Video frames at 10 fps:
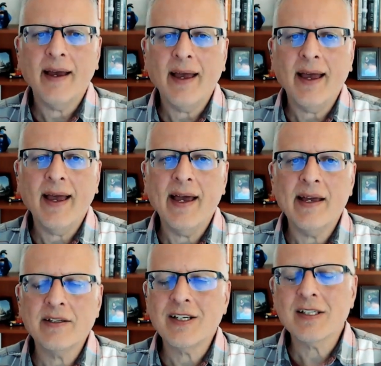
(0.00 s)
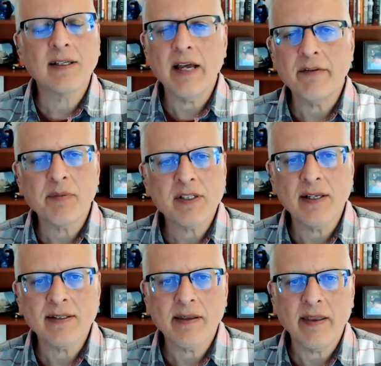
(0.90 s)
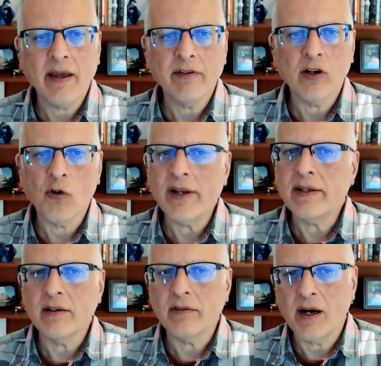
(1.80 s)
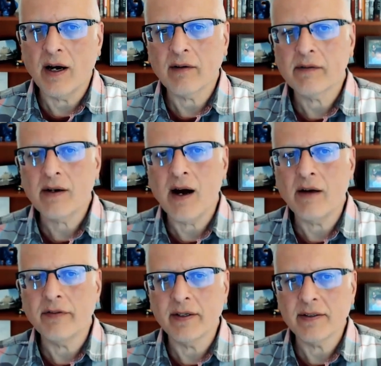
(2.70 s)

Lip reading: And just 11% said that they have a great deal of confidence.